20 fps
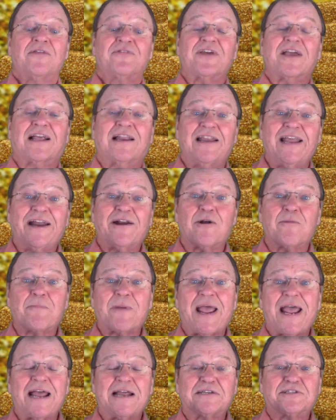The glitter
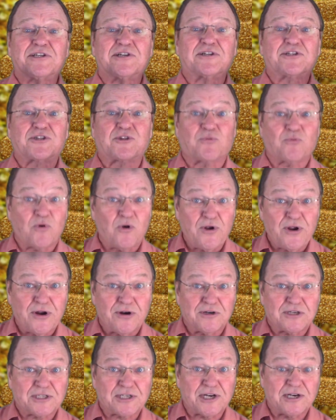passes through
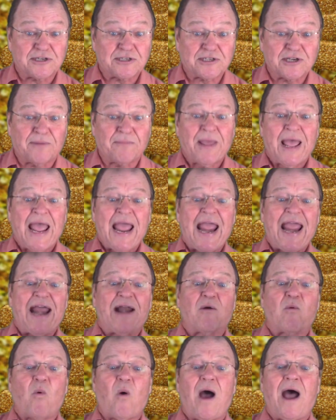your system
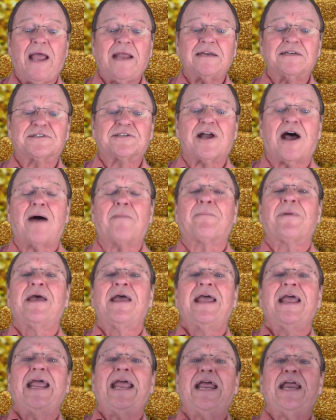and winds up
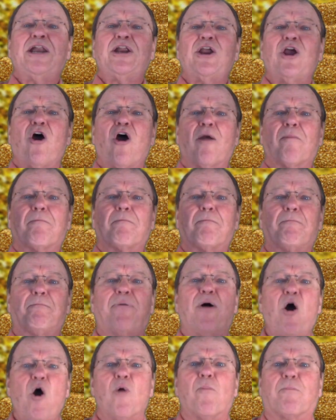in your
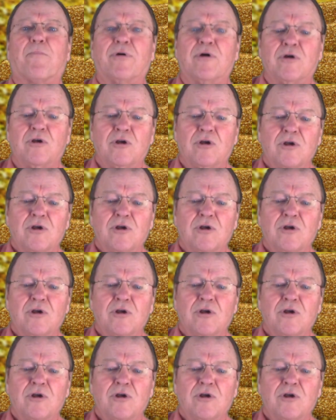poop.